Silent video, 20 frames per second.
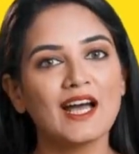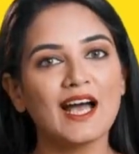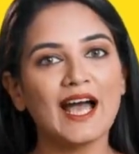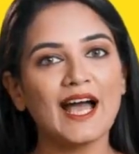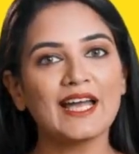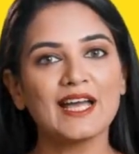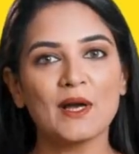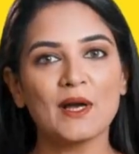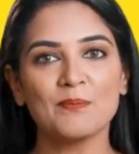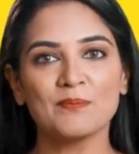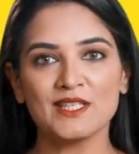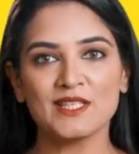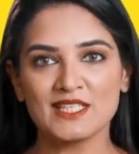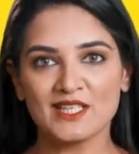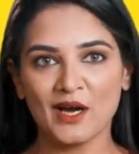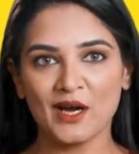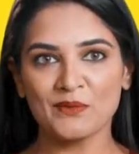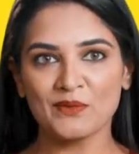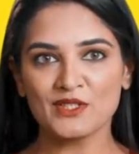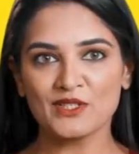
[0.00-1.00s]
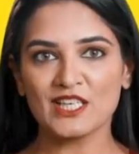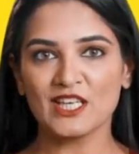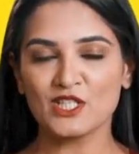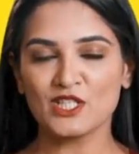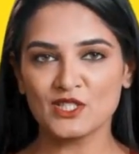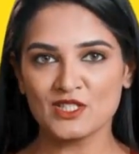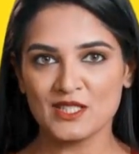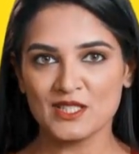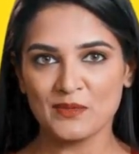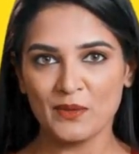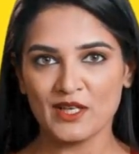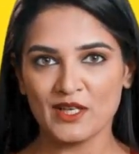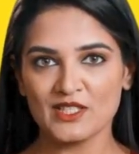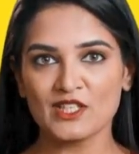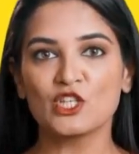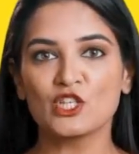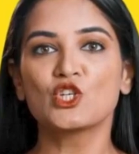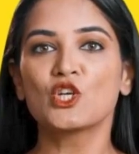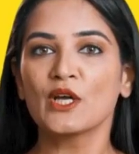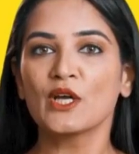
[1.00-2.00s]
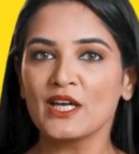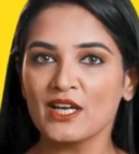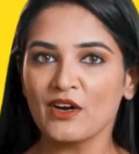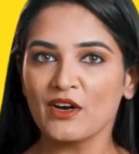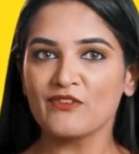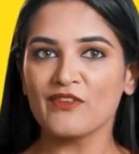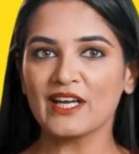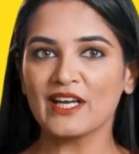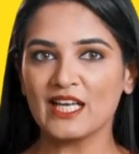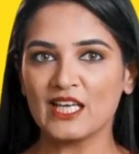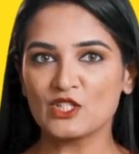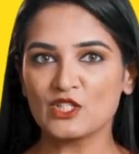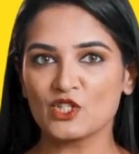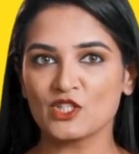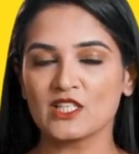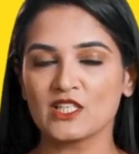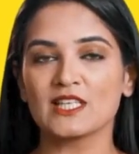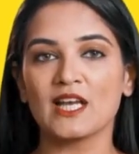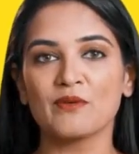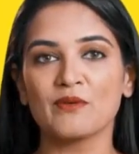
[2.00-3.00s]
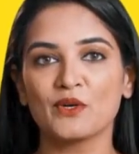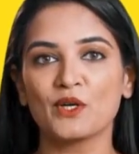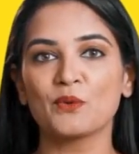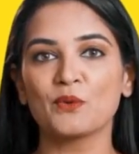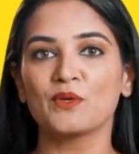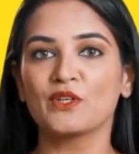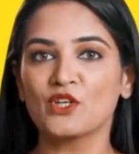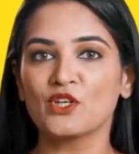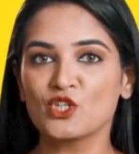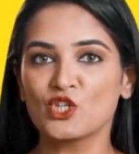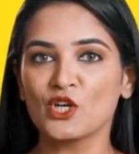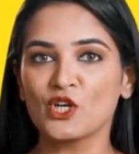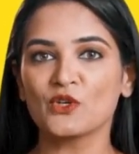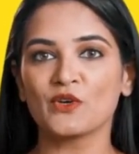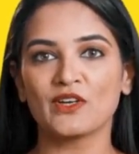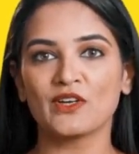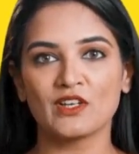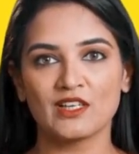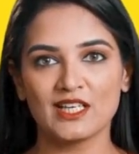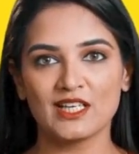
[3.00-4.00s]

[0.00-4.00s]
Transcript: I hope this conversation sparks a journey of financial discovery with your children.